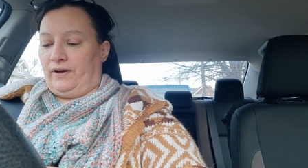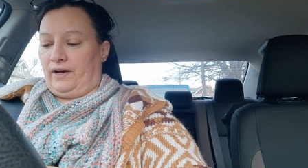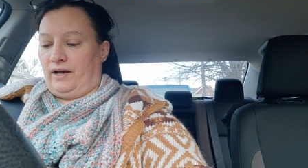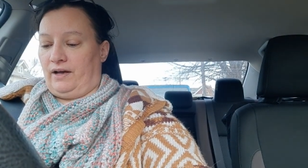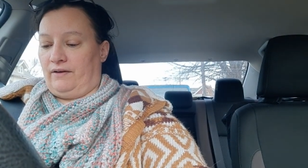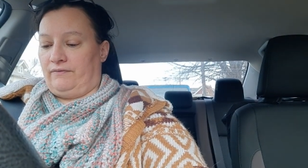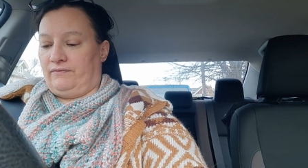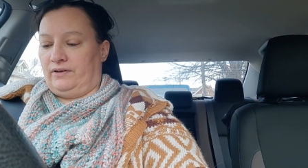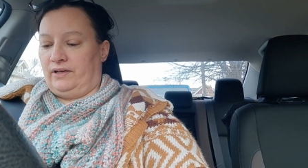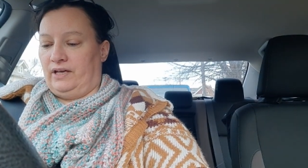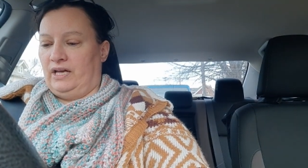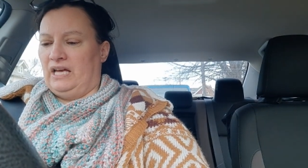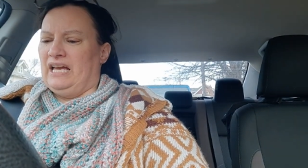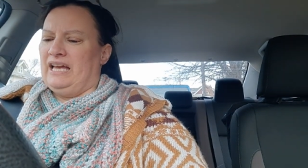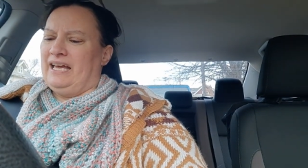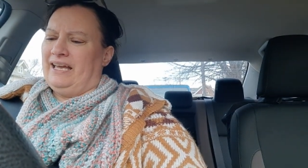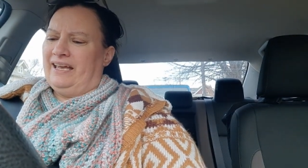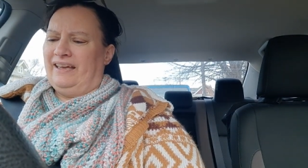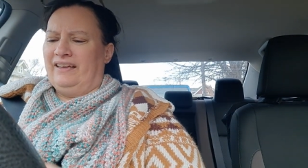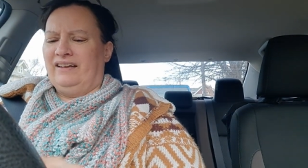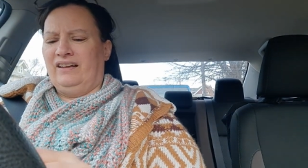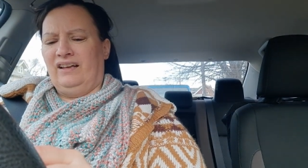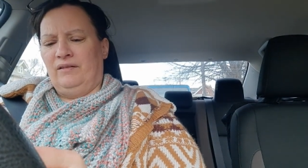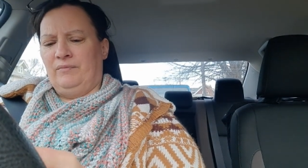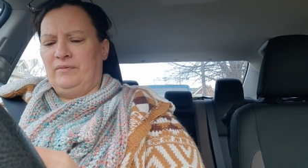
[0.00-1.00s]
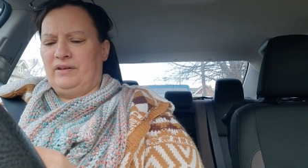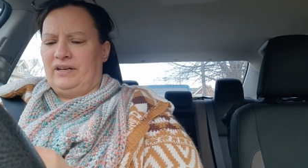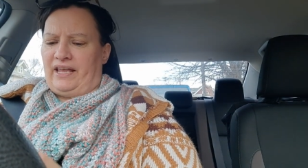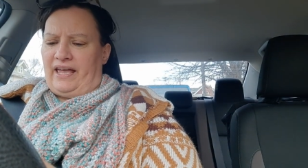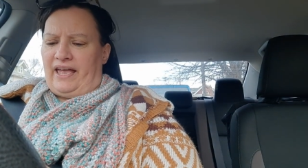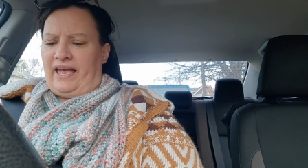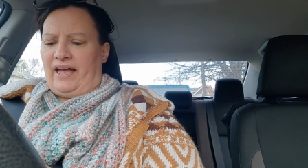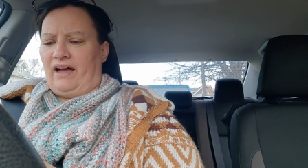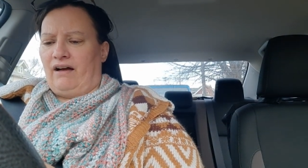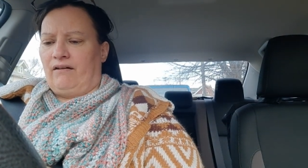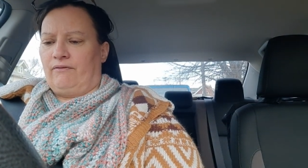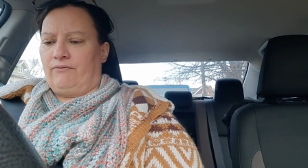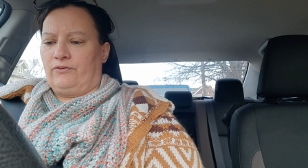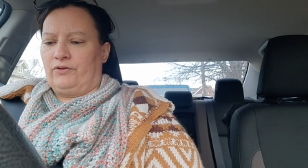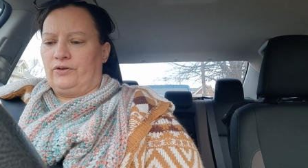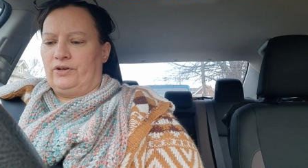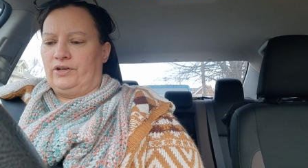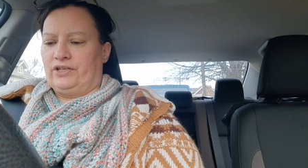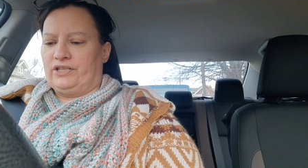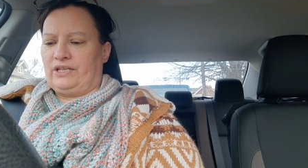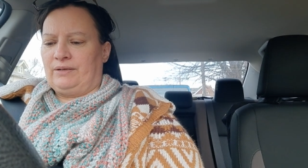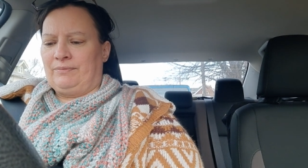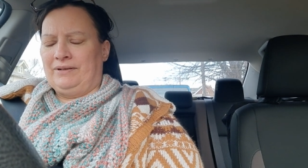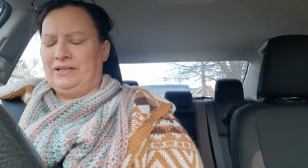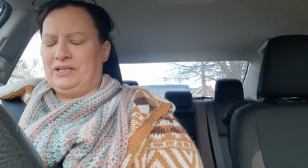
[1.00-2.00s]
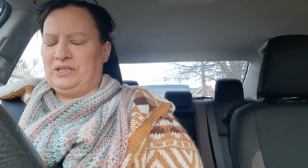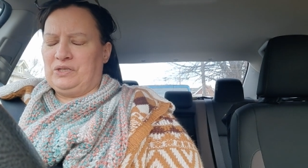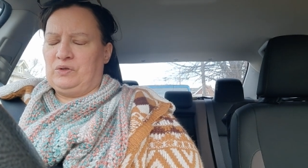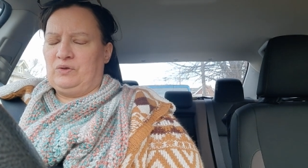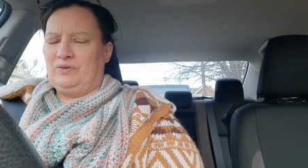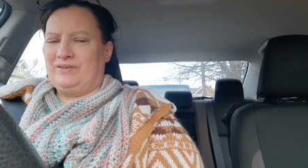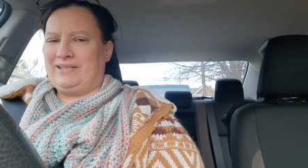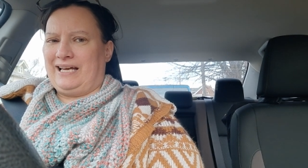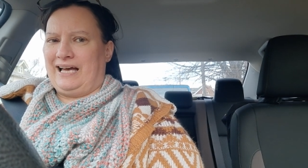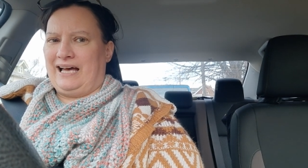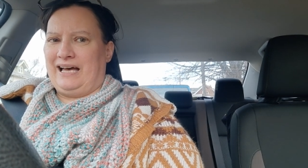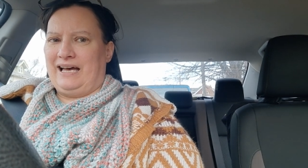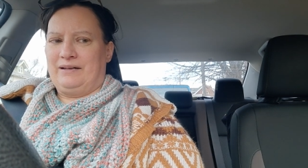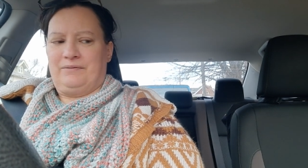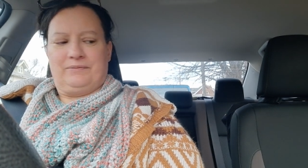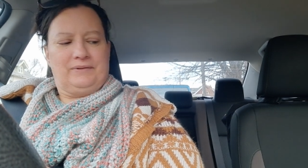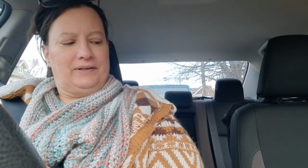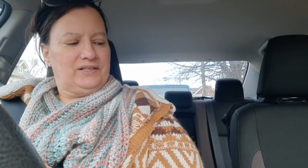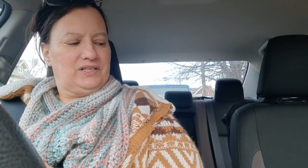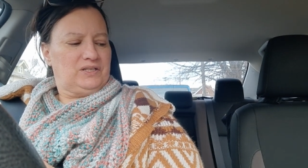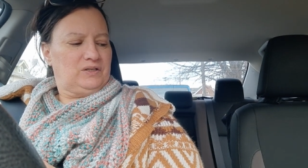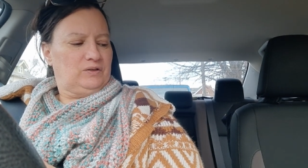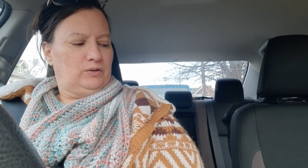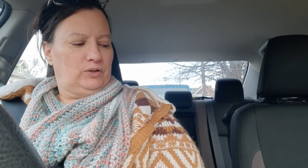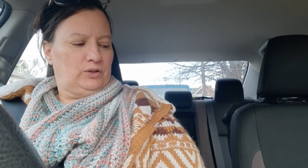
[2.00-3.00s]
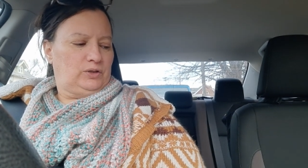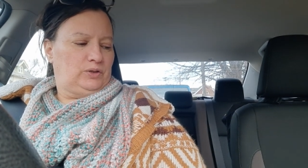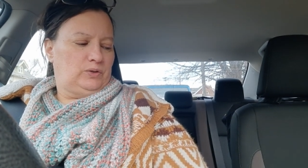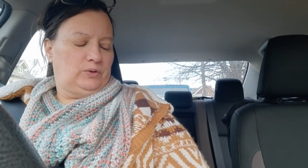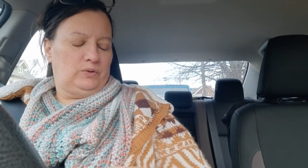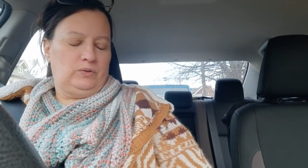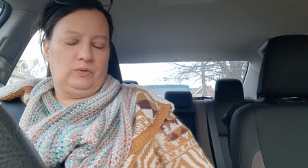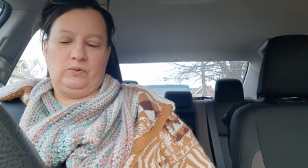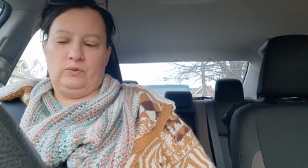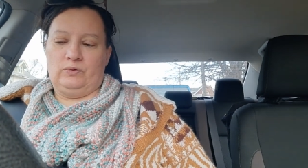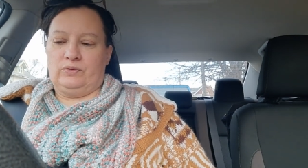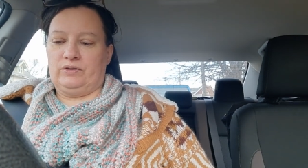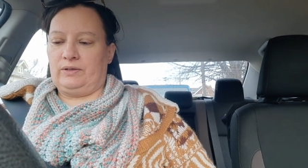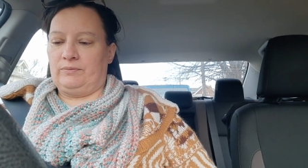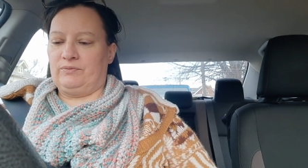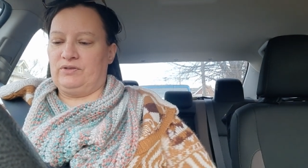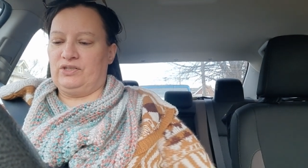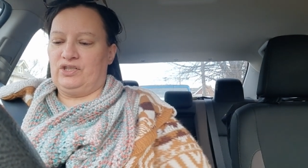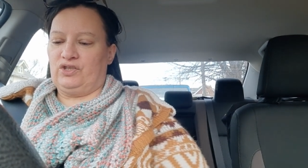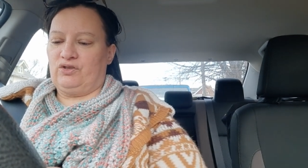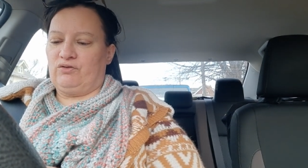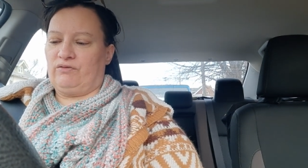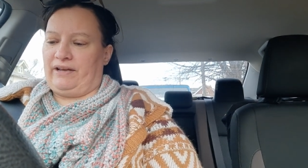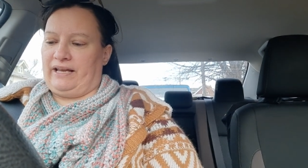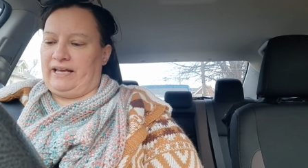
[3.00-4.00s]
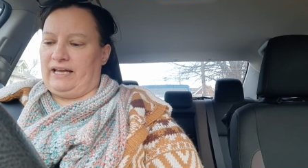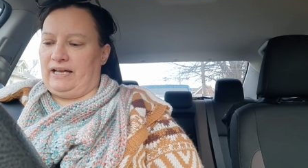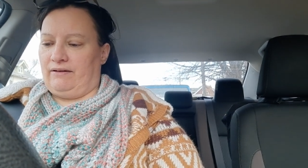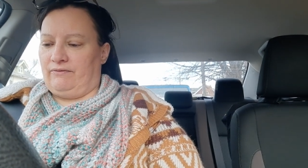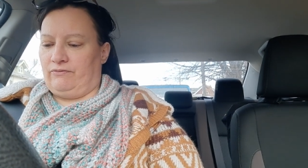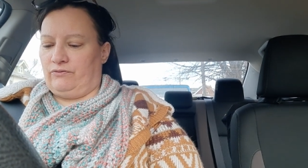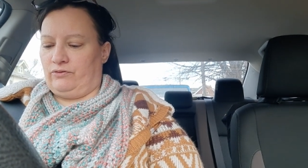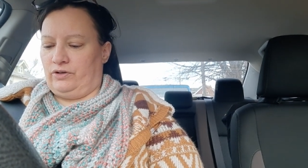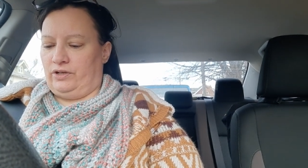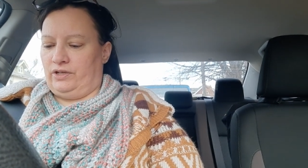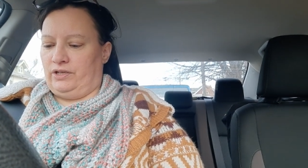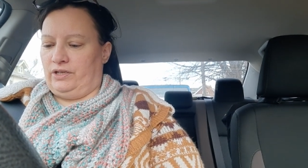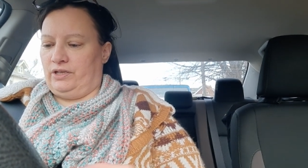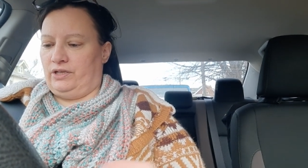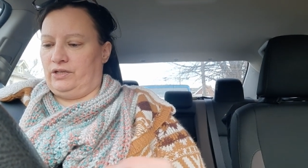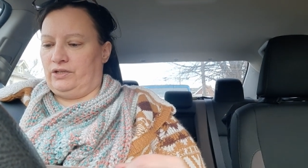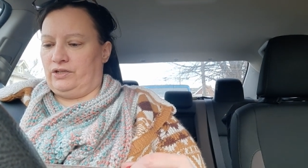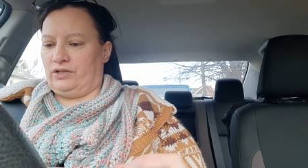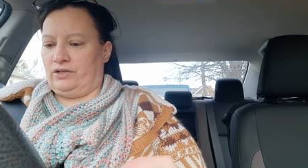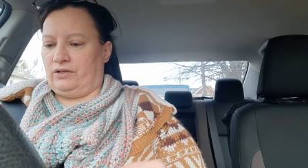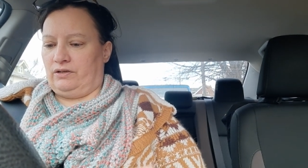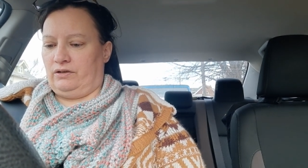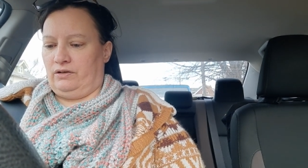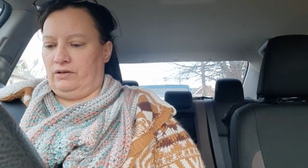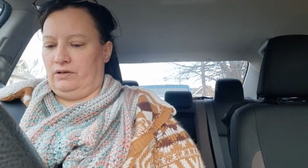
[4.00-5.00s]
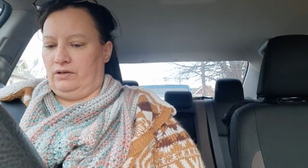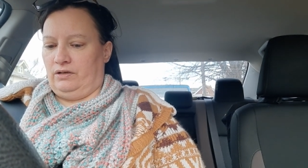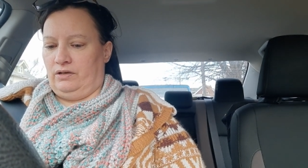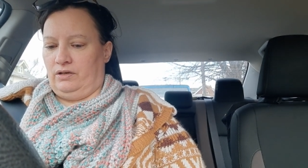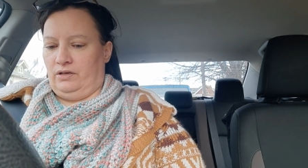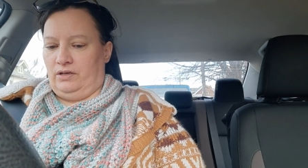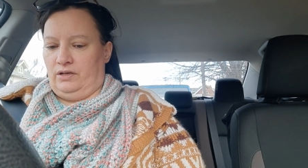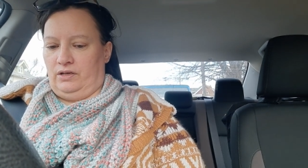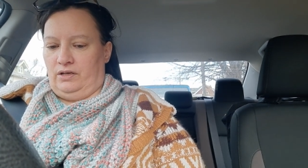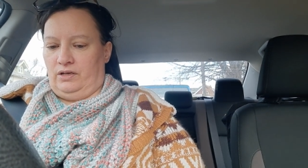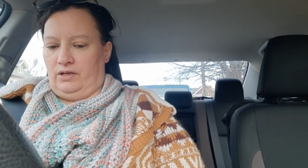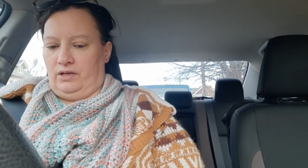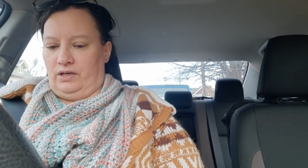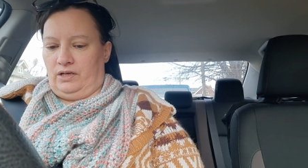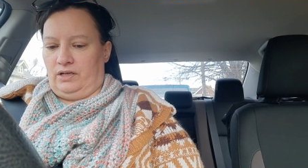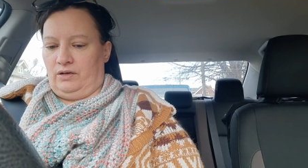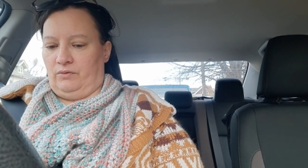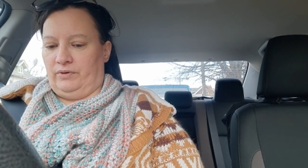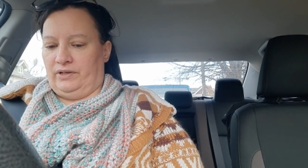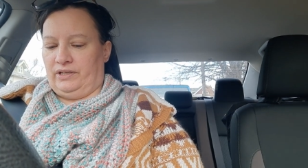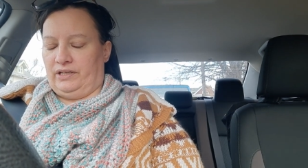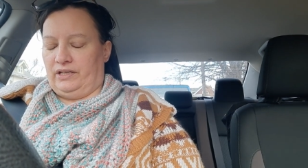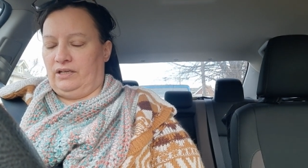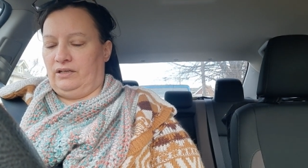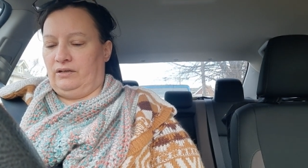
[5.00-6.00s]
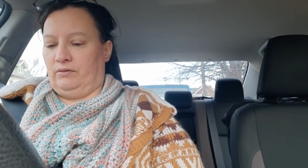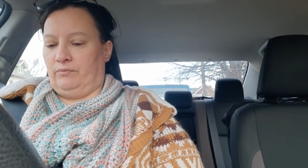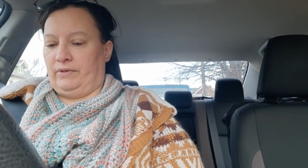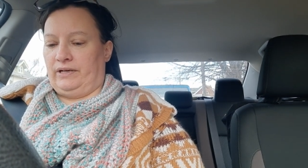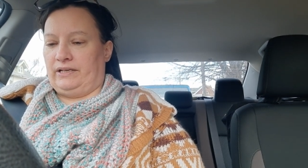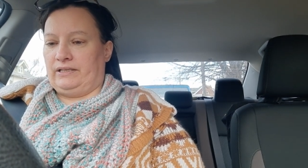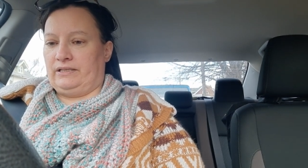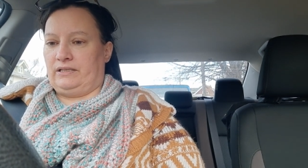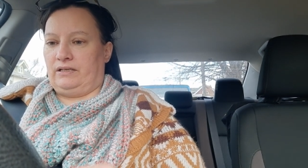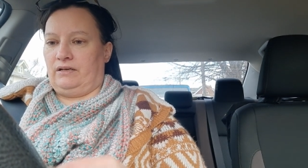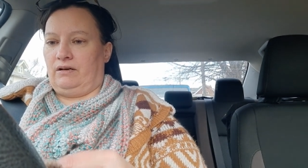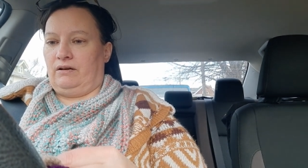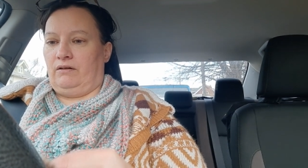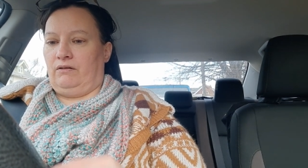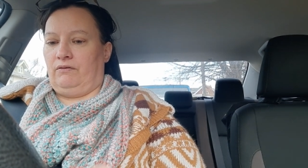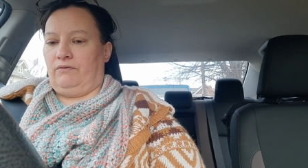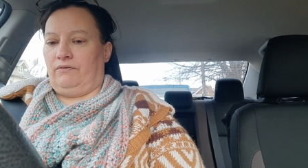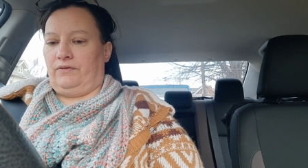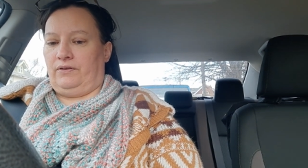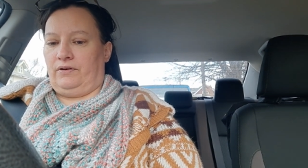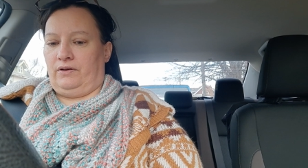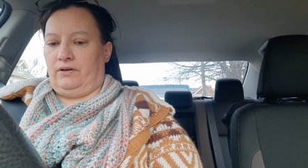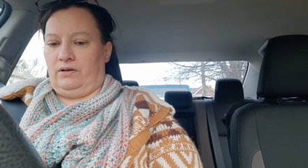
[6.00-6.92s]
and I'm an average. I'm not too tight, I'm not too loose. I'm just your average. I don't want to kill myself.